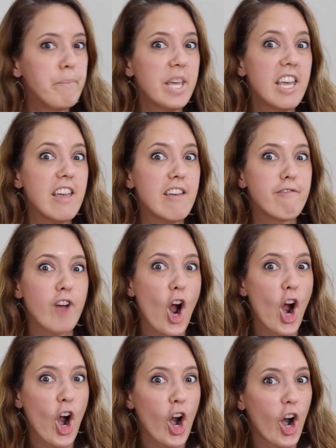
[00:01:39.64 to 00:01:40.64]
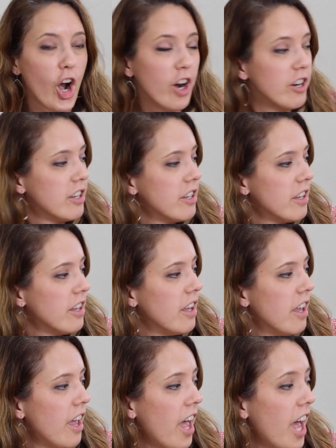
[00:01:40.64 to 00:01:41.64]
beaver.
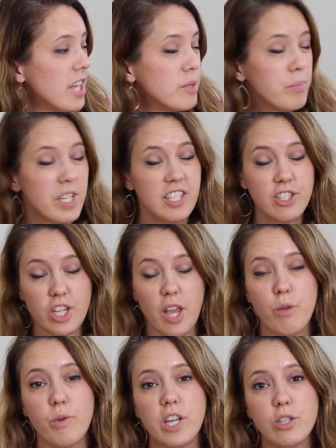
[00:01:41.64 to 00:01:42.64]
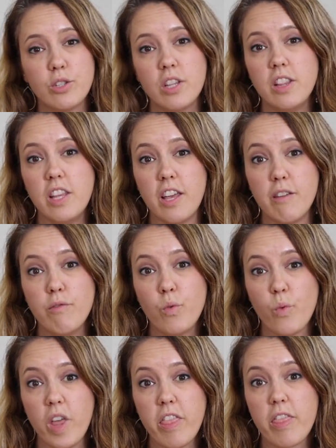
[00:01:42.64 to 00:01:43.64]
And PJ went to live
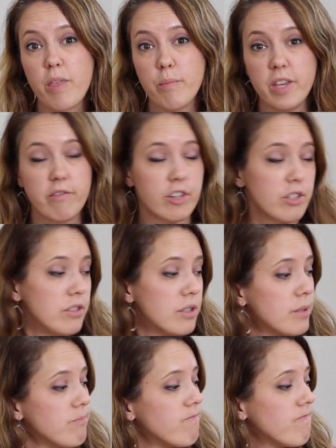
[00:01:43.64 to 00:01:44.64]
with the beavers.